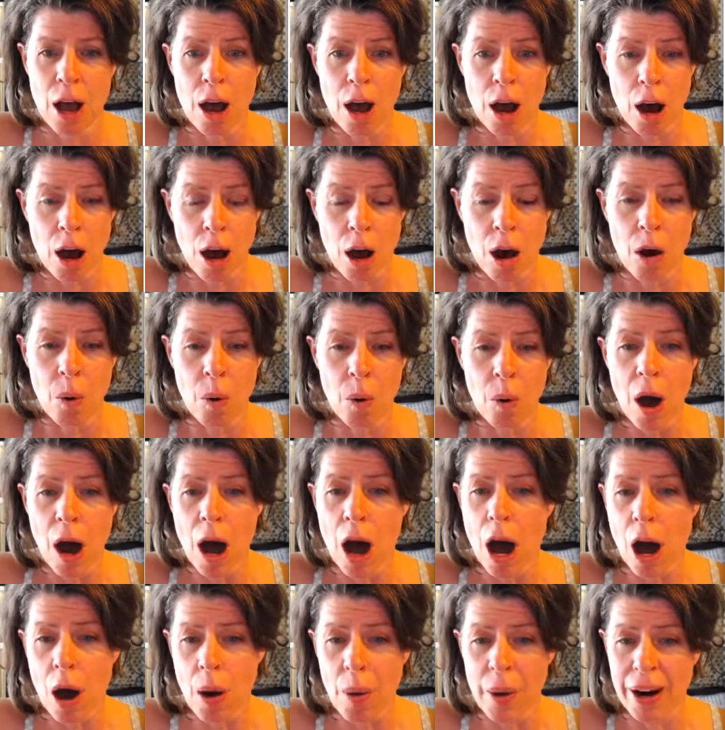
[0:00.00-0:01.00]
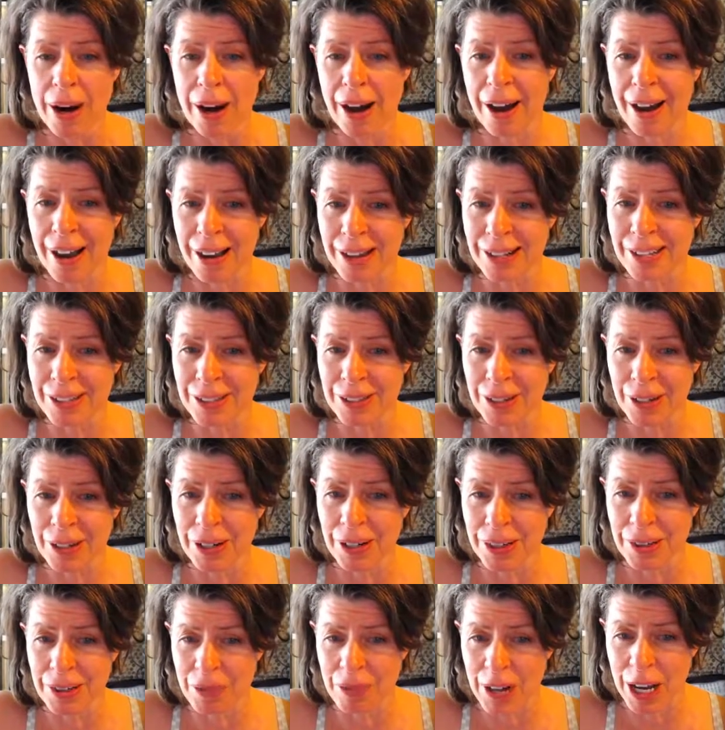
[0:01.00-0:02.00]
Oh, and I
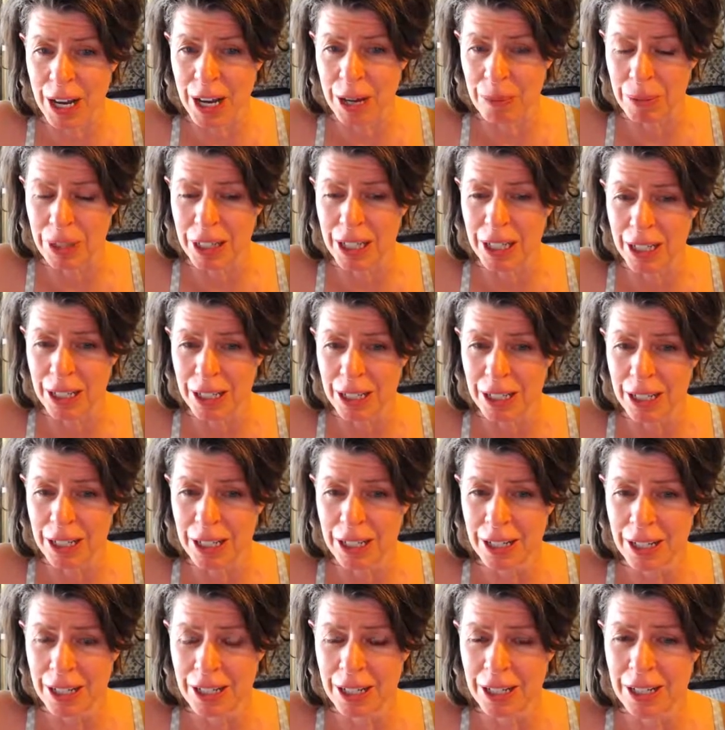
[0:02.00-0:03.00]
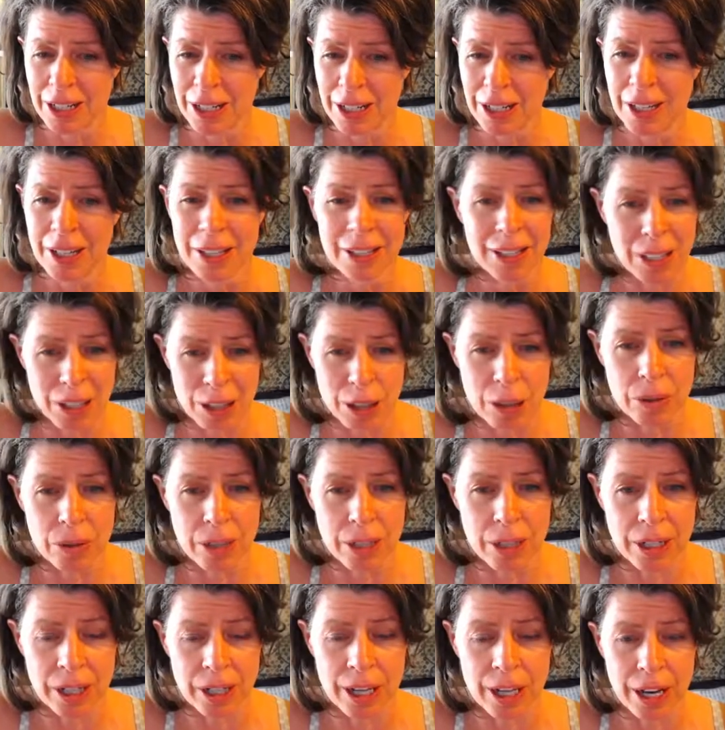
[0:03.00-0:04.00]
deserted the family that you
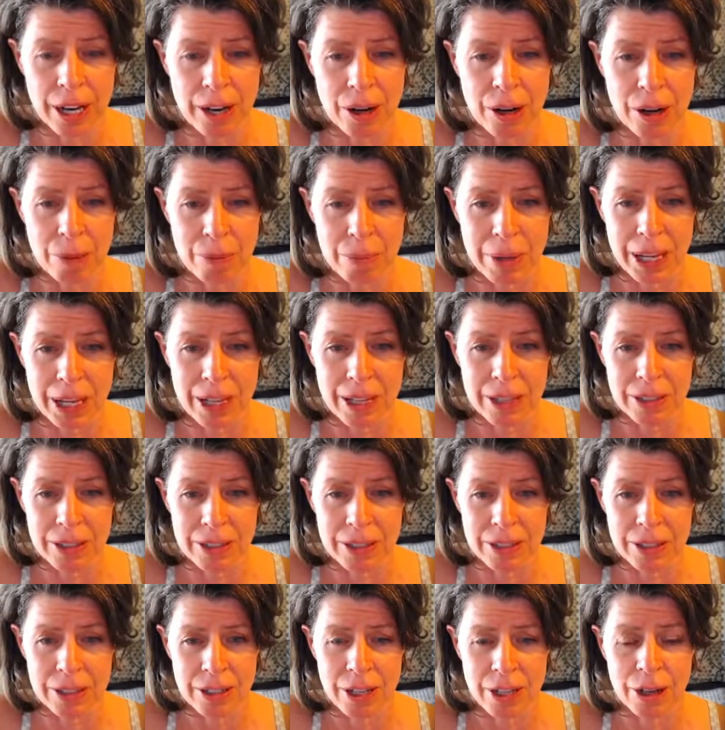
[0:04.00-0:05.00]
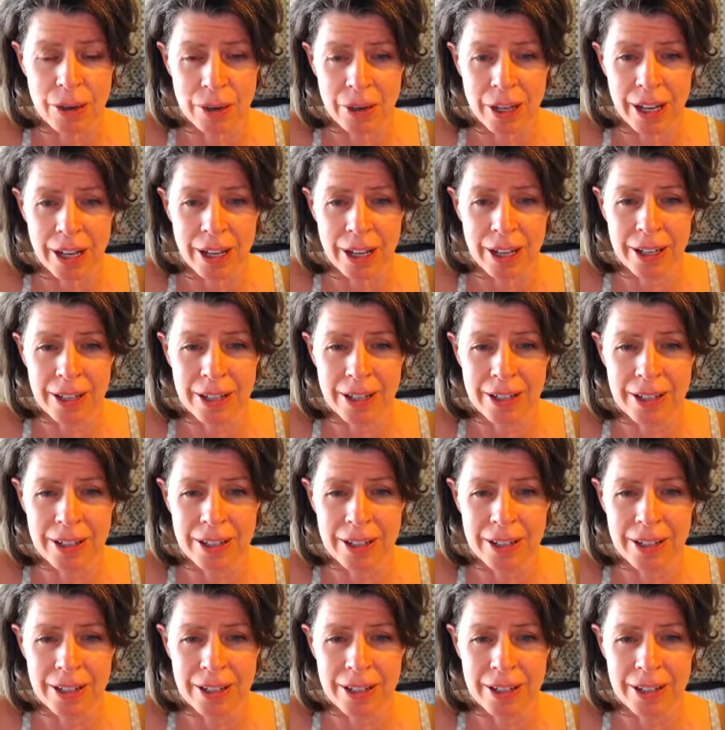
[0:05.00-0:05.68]
didn't care to mend, okay?